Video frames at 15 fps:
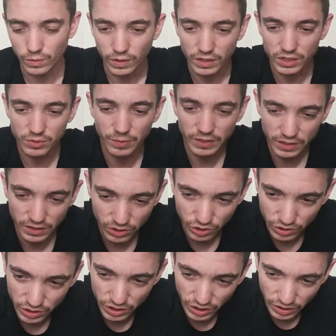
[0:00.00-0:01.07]
It smells
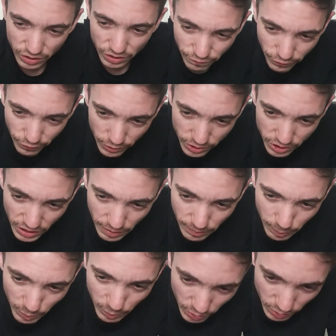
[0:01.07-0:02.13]
interesting. It's the first time
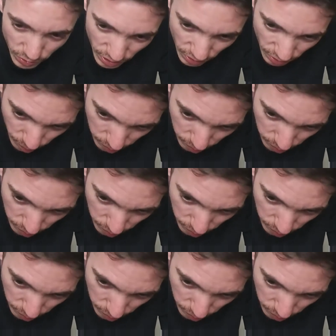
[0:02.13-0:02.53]
I'm using the